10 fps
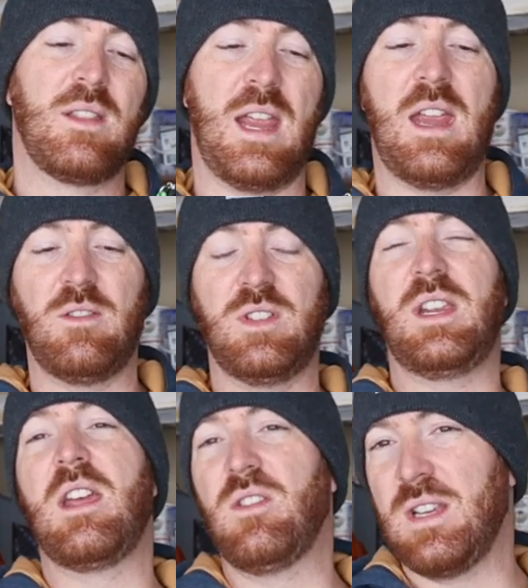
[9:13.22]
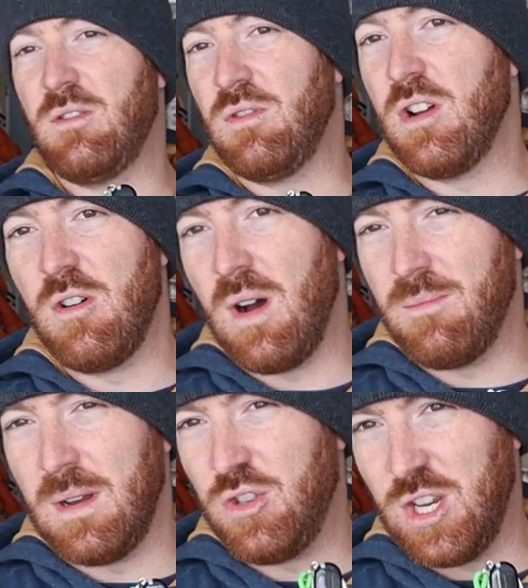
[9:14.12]
the handle scales? I don't know.
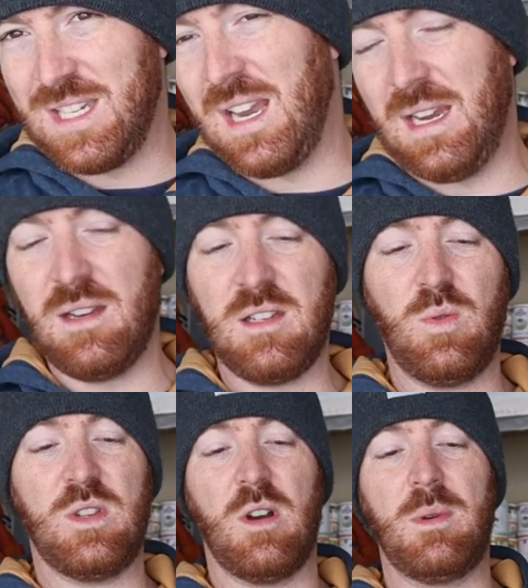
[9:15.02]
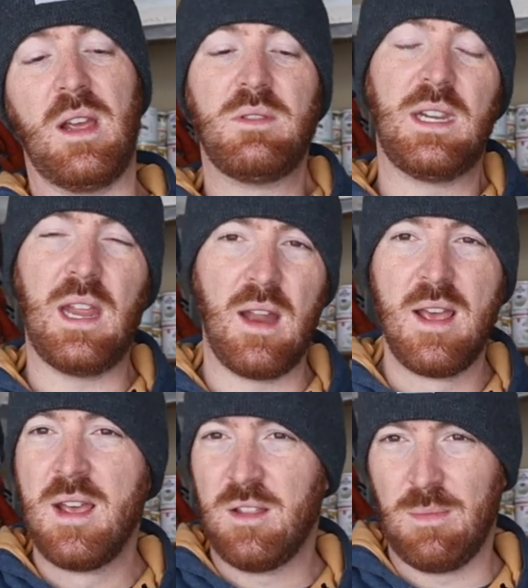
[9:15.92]
I'm just getting into Swiss Army knives again.
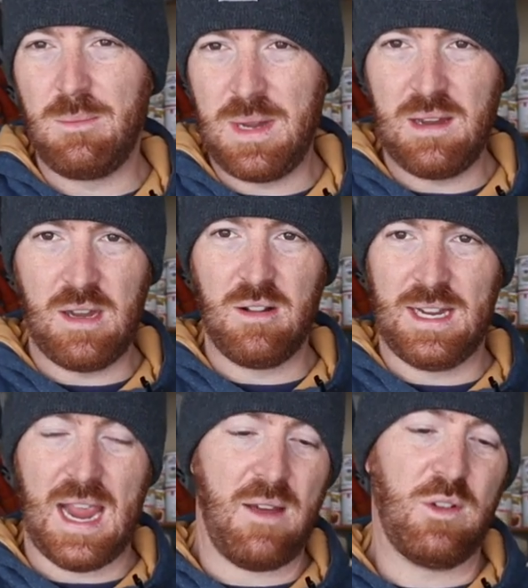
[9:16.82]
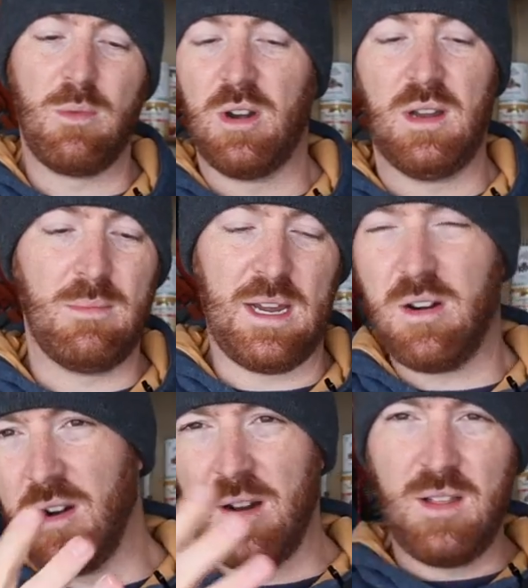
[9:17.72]
There might be, you know, like aftermarket
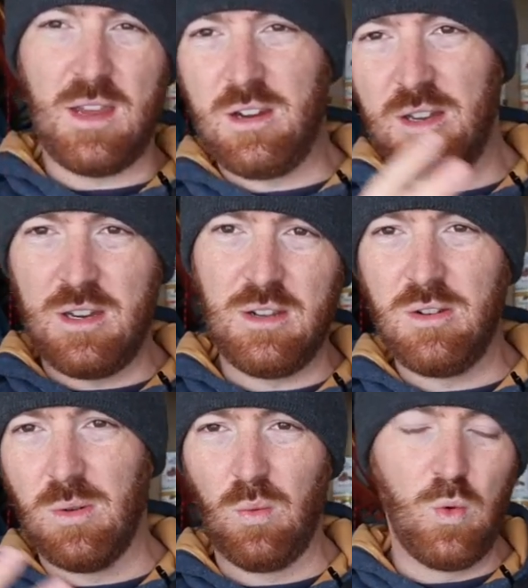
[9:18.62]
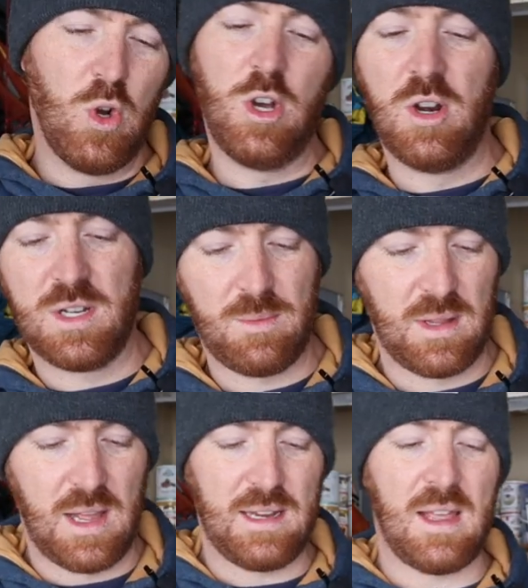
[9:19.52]
micarta that you could do, or wood or
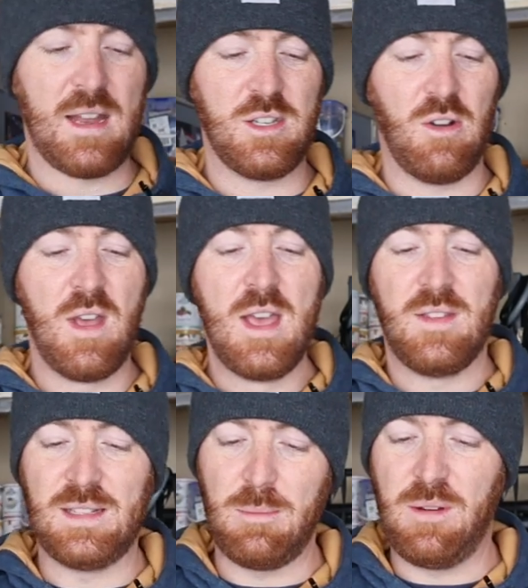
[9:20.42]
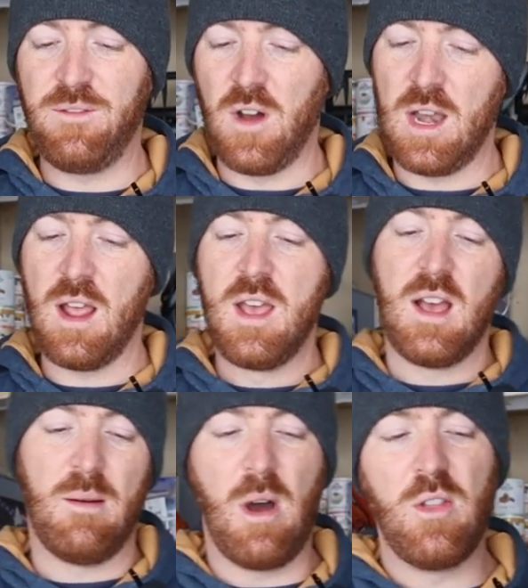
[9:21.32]
something like that. So I think that'd be fun.
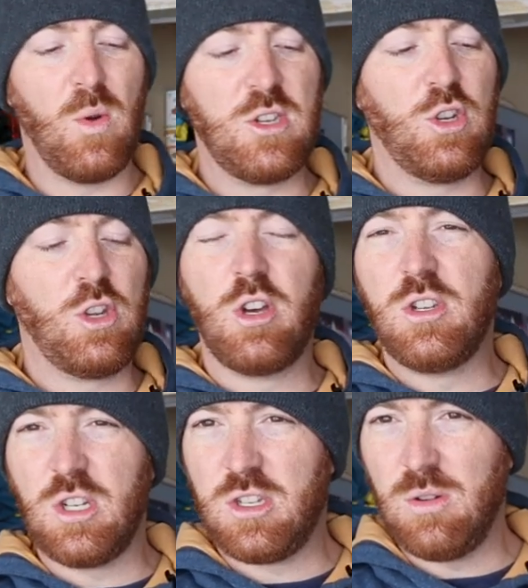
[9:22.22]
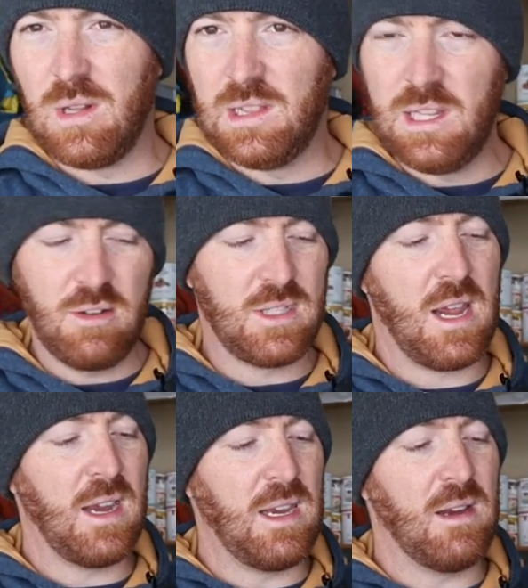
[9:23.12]
Um, otherwise, you could just do a little
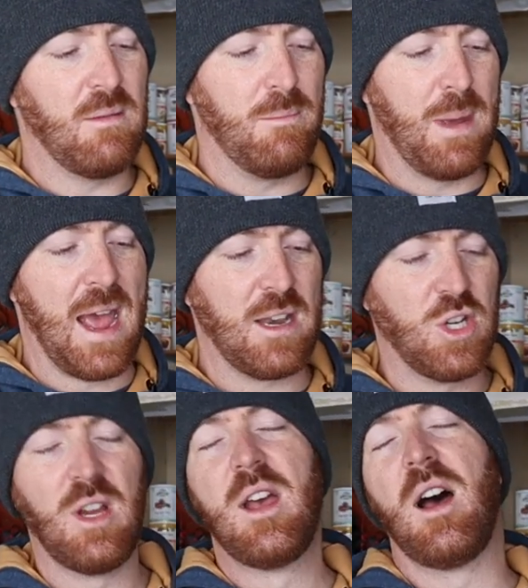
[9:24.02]
tiny batch